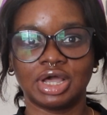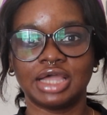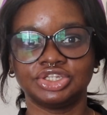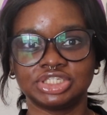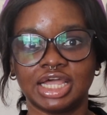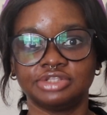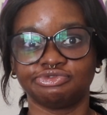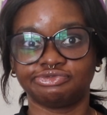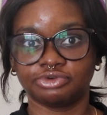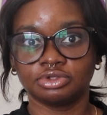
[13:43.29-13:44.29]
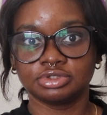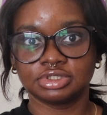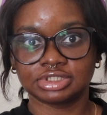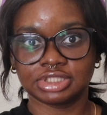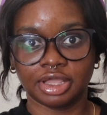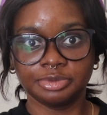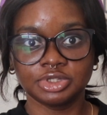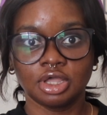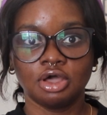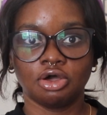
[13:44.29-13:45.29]
I just had to follow the steps
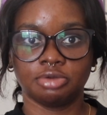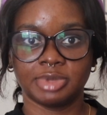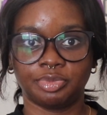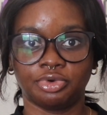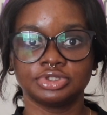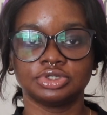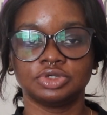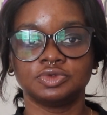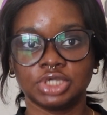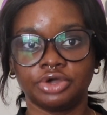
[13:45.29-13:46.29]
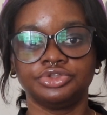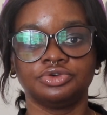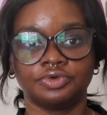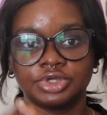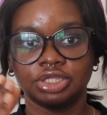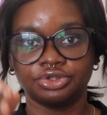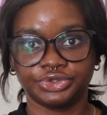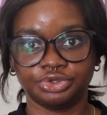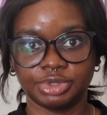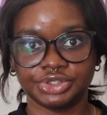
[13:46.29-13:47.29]
on my portal. They will tell you, okay,
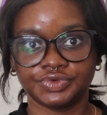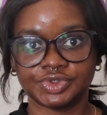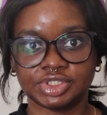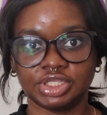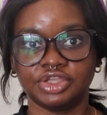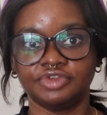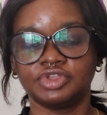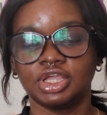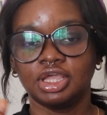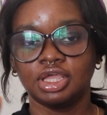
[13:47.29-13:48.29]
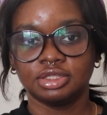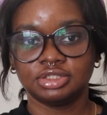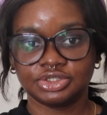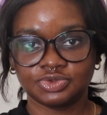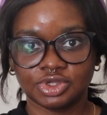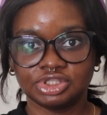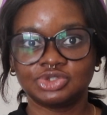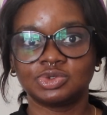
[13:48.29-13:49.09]
documents received, this one.